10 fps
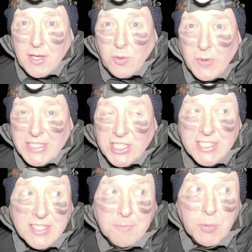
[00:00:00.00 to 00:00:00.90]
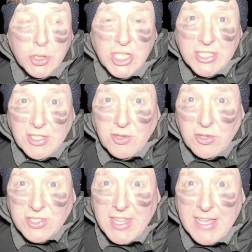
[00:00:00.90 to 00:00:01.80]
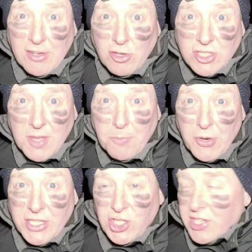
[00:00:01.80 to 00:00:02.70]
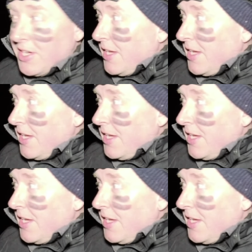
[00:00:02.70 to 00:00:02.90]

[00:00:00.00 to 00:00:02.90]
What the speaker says: which is the bushes across there, across the bridge.